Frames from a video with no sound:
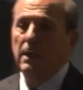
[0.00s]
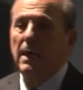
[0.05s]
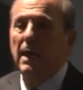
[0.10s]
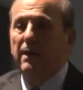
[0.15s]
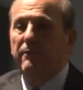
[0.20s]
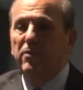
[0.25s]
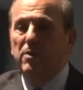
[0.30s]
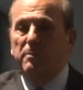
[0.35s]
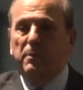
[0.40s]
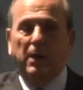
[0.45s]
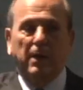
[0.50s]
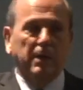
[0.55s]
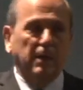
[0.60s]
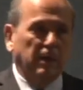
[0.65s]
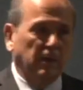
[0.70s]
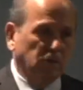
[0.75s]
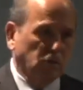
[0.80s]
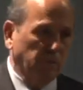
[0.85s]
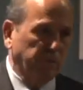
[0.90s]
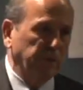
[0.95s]

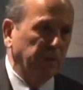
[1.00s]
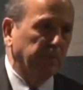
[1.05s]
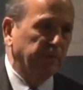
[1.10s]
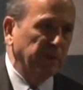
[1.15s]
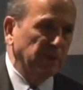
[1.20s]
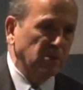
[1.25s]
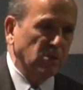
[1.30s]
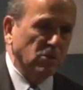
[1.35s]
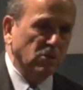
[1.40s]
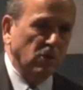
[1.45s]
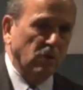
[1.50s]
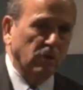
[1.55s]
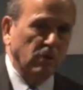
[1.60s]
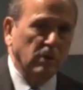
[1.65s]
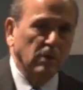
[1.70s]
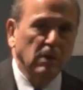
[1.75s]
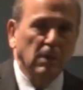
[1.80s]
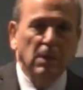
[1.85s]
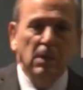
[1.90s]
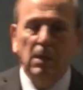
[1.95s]
Everybody should be a business owner.
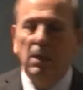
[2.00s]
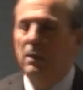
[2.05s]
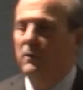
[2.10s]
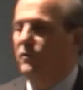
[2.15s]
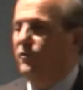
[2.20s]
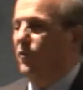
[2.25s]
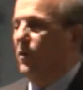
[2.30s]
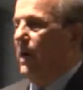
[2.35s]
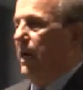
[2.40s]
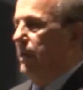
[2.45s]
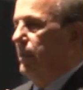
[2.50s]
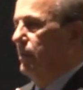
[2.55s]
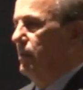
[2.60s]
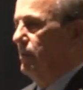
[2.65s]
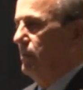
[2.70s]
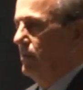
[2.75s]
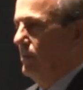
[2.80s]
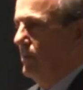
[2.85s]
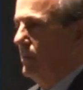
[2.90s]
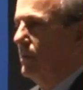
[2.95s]
Fred,
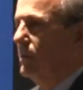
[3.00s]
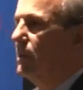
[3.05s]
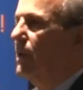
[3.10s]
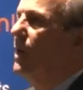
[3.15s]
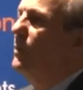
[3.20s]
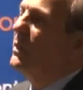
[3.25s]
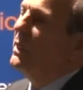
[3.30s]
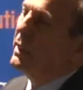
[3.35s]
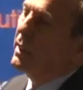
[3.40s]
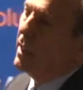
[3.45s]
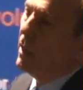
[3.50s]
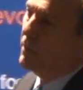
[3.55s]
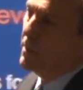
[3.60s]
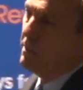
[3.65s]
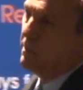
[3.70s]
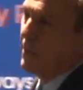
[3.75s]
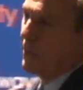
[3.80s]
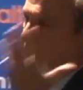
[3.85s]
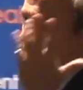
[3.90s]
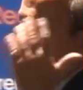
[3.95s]
come in and help
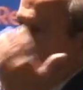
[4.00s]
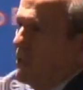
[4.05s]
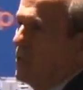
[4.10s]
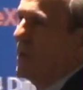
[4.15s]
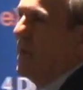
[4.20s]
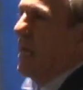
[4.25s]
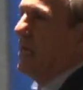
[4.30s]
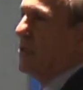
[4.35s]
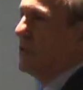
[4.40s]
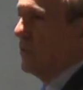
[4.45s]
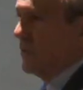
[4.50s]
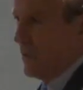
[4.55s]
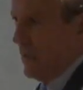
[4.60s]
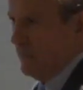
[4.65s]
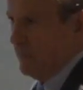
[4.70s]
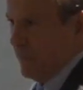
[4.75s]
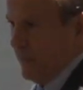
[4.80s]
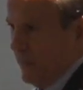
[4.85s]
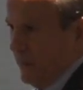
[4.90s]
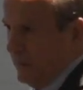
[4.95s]
me build an international
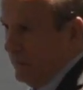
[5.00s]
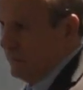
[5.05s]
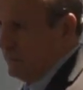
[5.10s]
company.